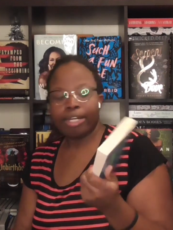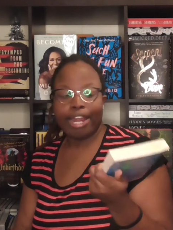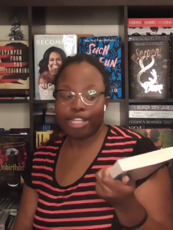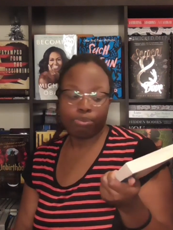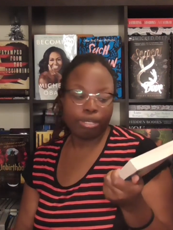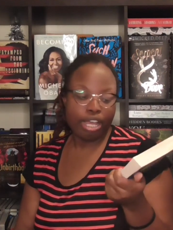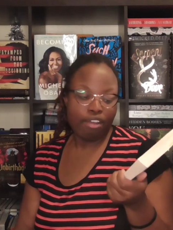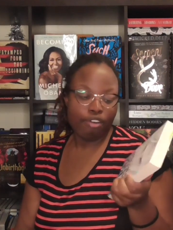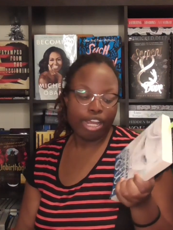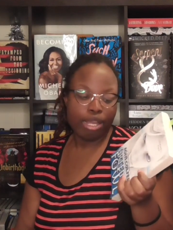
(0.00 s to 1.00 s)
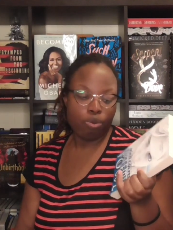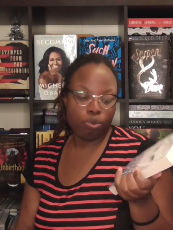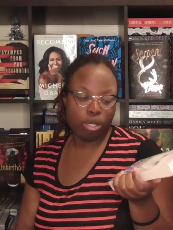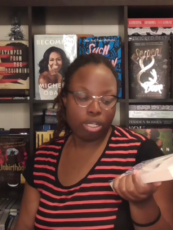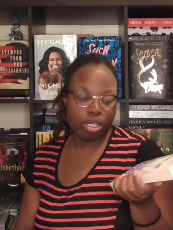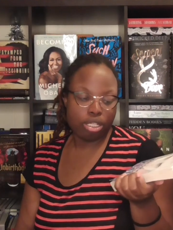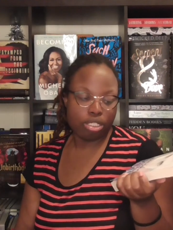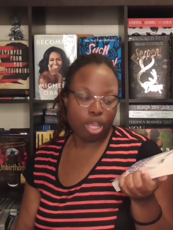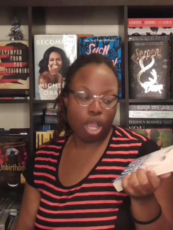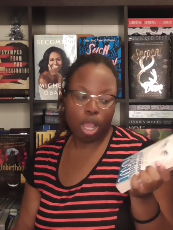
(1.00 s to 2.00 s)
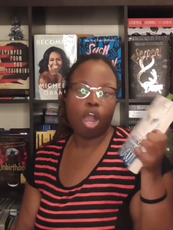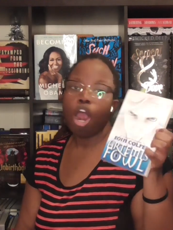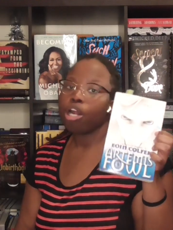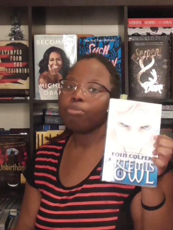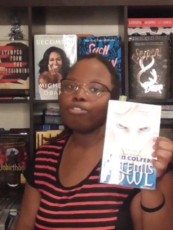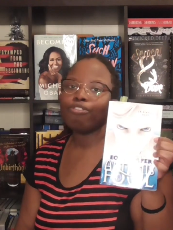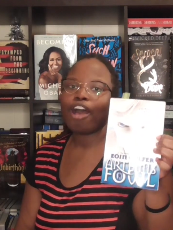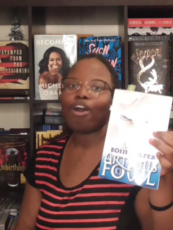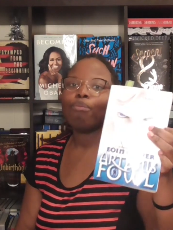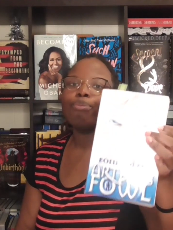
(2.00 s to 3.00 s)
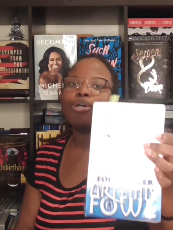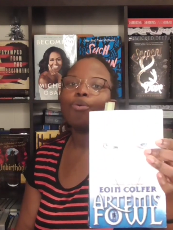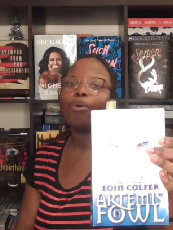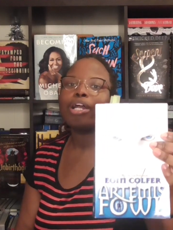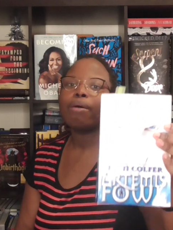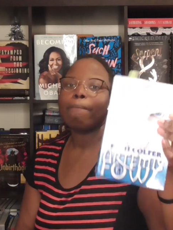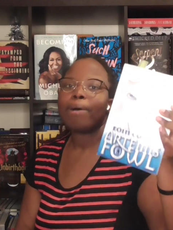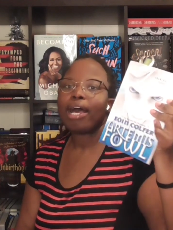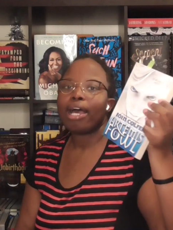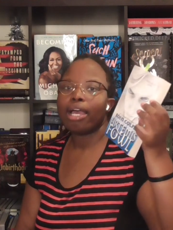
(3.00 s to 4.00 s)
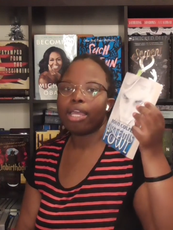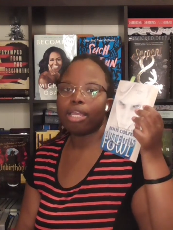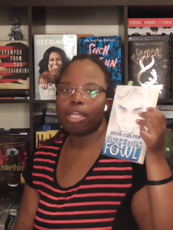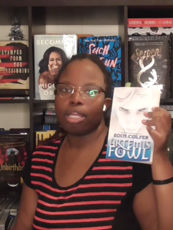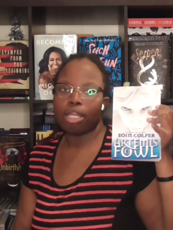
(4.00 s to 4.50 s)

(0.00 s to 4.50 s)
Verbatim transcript: Next book I read was Artemis Fowl, Book One by